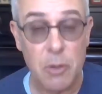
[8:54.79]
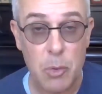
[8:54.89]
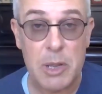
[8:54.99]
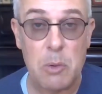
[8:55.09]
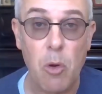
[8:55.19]

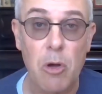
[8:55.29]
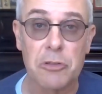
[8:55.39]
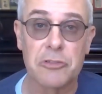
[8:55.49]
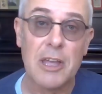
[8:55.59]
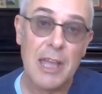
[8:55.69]
who he
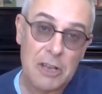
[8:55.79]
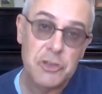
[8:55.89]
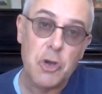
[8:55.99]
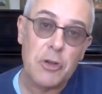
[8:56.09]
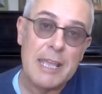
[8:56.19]
was,
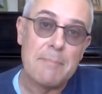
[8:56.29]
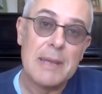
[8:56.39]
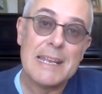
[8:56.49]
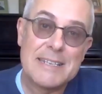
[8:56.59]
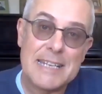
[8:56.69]
and took him
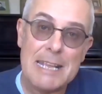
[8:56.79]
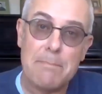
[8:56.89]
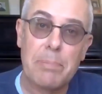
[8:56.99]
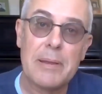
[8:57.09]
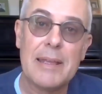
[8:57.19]
deep